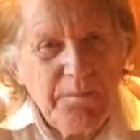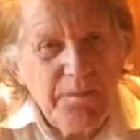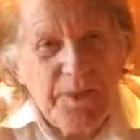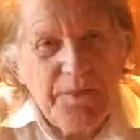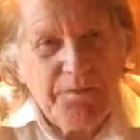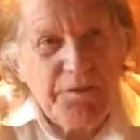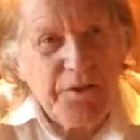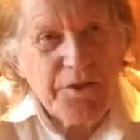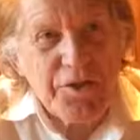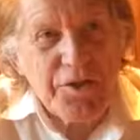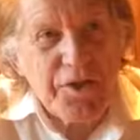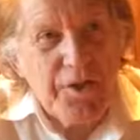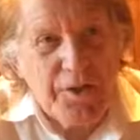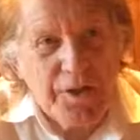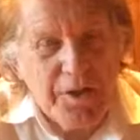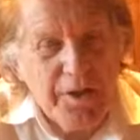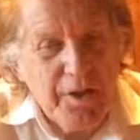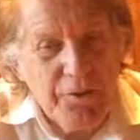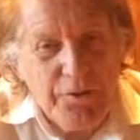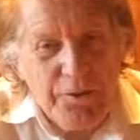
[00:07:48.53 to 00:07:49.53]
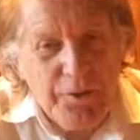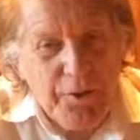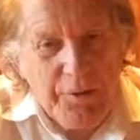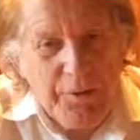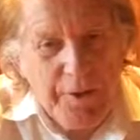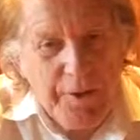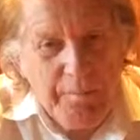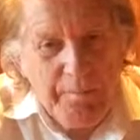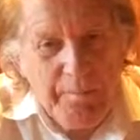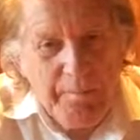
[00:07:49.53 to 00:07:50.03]
They've just got to go
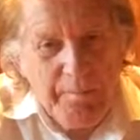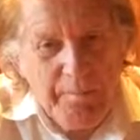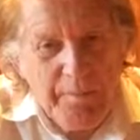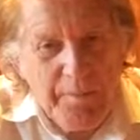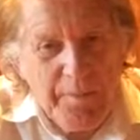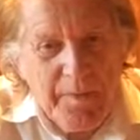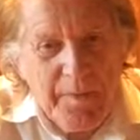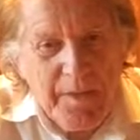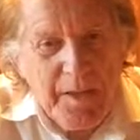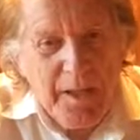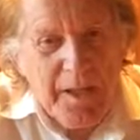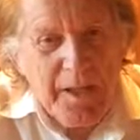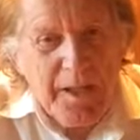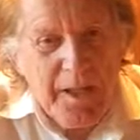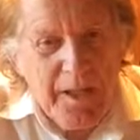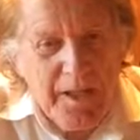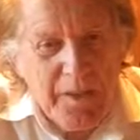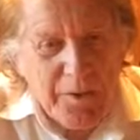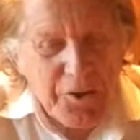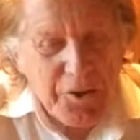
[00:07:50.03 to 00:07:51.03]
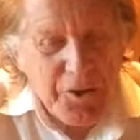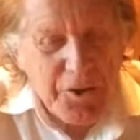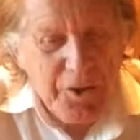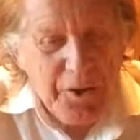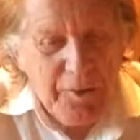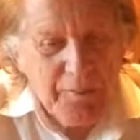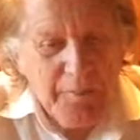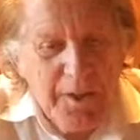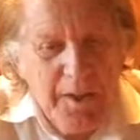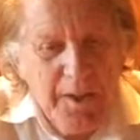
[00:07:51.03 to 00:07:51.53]
through it. They cannot
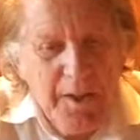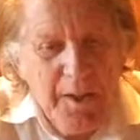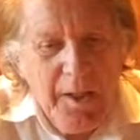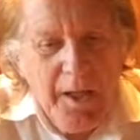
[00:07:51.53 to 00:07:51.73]
stop.